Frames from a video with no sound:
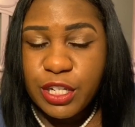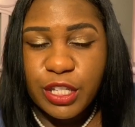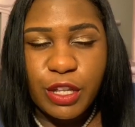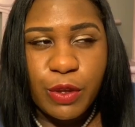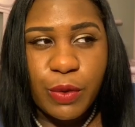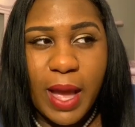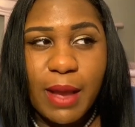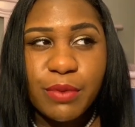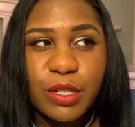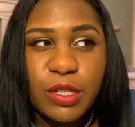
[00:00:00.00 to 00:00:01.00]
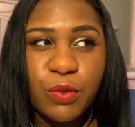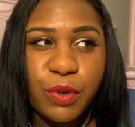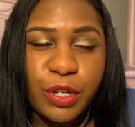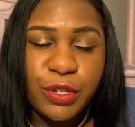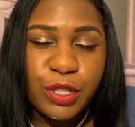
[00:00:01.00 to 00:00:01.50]
So I was
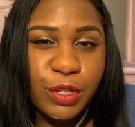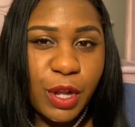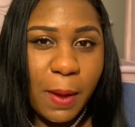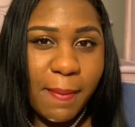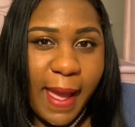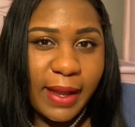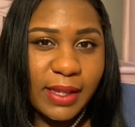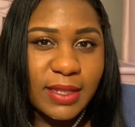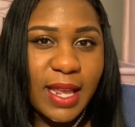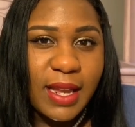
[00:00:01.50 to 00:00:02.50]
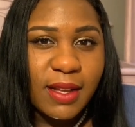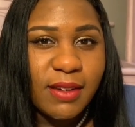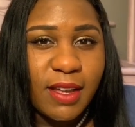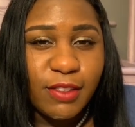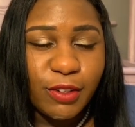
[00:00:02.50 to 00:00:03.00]
ordered to go back and take
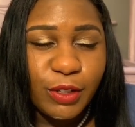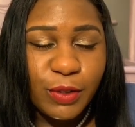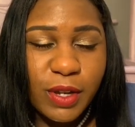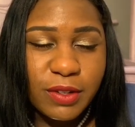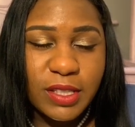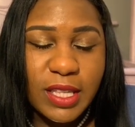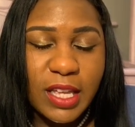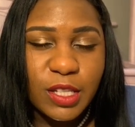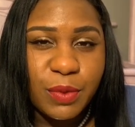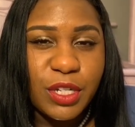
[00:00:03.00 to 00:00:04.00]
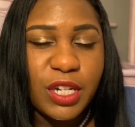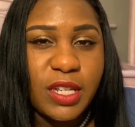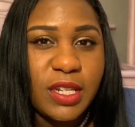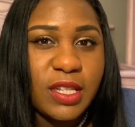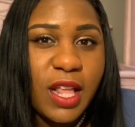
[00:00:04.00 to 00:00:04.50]
another glucose test, which
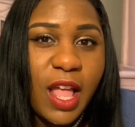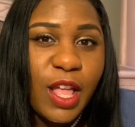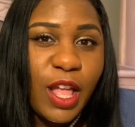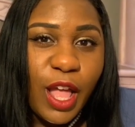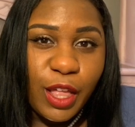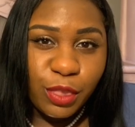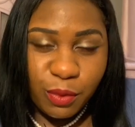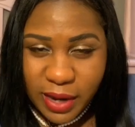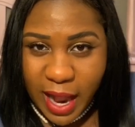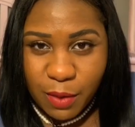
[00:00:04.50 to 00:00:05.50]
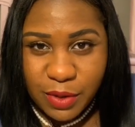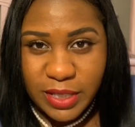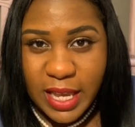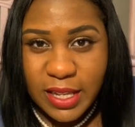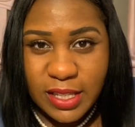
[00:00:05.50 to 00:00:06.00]
is a 3-hour
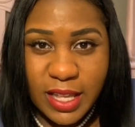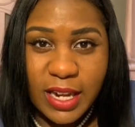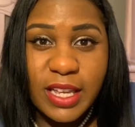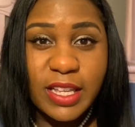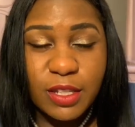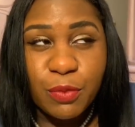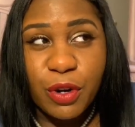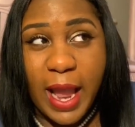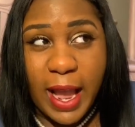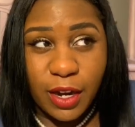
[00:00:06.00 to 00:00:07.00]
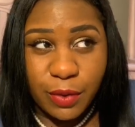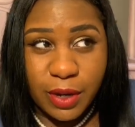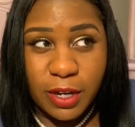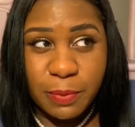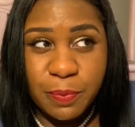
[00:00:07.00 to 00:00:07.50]
test that is more
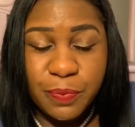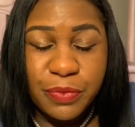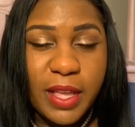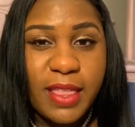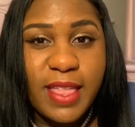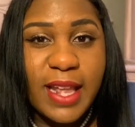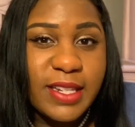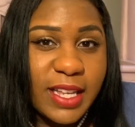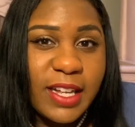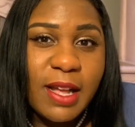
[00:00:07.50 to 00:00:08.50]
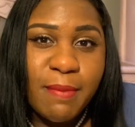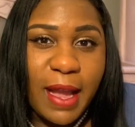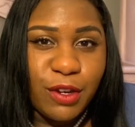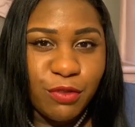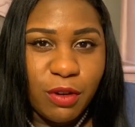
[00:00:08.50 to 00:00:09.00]
accurate. And that did come
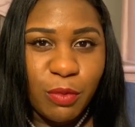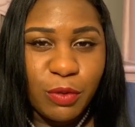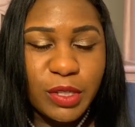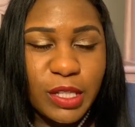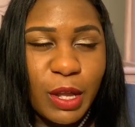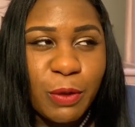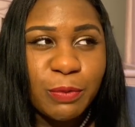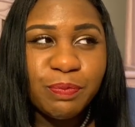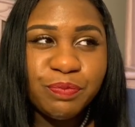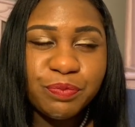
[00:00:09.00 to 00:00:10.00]
back normal. So